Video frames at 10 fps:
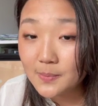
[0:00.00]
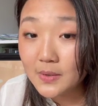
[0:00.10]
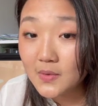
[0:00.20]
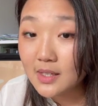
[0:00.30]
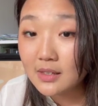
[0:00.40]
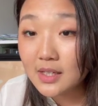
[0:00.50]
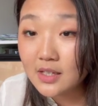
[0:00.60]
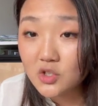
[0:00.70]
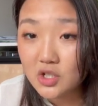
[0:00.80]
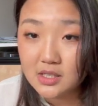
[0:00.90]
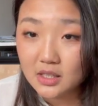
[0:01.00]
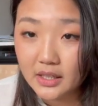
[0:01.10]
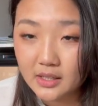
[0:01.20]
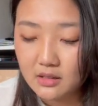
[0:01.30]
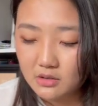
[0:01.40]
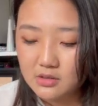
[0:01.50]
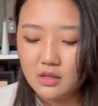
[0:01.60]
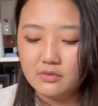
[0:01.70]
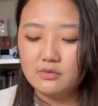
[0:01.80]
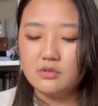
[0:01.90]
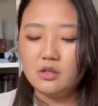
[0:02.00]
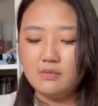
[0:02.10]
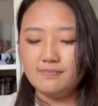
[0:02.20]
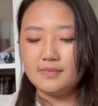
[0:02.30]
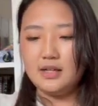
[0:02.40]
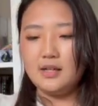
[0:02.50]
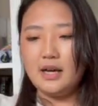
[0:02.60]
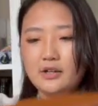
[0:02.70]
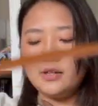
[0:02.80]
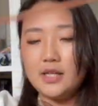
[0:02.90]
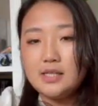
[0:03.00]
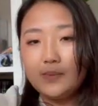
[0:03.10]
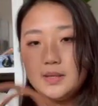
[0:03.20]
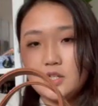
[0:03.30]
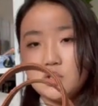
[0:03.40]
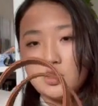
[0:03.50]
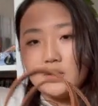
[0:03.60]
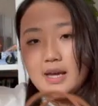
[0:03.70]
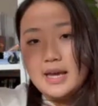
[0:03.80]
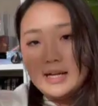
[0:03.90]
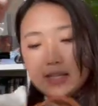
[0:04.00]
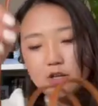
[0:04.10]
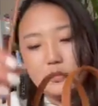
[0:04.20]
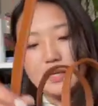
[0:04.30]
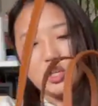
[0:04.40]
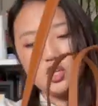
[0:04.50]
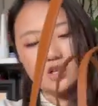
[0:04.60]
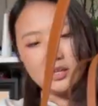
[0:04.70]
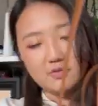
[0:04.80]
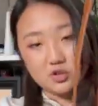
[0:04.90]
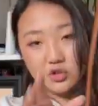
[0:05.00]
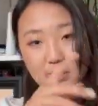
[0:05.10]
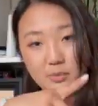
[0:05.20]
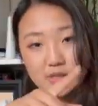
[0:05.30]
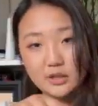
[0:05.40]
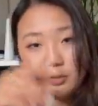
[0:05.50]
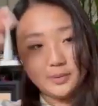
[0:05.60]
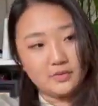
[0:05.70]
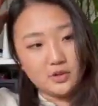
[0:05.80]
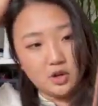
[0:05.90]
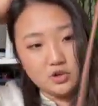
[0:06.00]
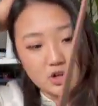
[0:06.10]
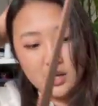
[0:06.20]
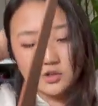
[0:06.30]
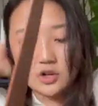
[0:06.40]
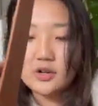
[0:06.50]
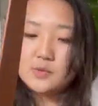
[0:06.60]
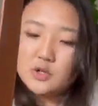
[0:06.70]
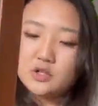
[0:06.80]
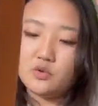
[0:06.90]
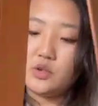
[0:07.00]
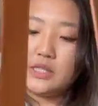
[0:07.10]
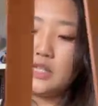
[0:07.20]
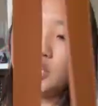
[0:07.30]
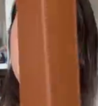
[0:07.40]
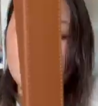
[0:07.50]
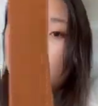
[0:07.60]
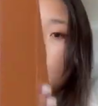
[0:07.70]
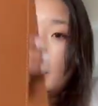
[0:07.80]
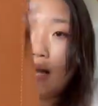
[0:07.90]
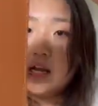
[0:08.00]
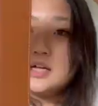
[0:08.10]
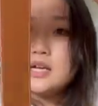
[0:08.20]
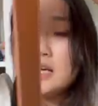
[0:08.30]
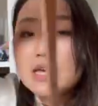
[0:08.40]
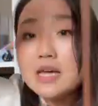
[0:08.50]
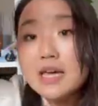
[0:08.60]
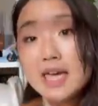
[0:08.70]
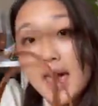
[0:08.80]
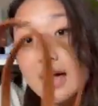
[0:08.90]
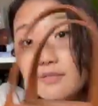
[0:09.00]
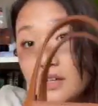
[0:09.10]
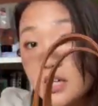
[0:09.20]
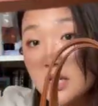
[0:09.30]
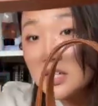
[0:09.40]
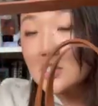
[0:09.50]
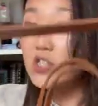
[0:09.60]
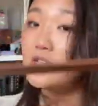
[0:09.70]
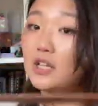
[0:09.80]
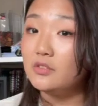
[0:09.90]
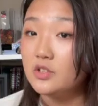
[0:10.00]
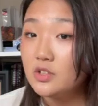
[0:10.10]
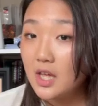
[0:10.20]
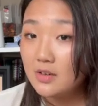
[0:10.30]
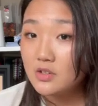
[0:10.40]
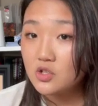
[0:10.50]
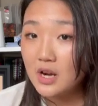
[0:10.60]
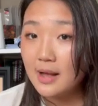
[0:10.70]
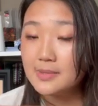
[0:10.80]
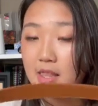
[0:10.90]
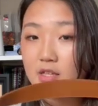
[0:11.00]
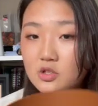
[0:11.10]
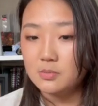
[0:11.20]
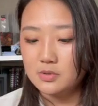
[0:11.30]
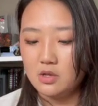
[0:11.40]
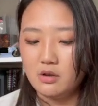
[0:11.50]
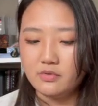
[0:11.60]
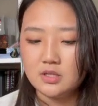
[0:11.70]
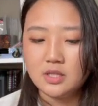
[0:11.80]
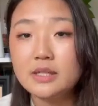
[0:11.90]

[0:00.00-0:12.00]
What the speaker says: But you can like adjust the length yourself. So I don't think it's a big issue. And I think it would be cute if the strap was a little bit of a contrast, you know, especially if it was in a cute little like canvas, because I love little canvas straps and they're super soft.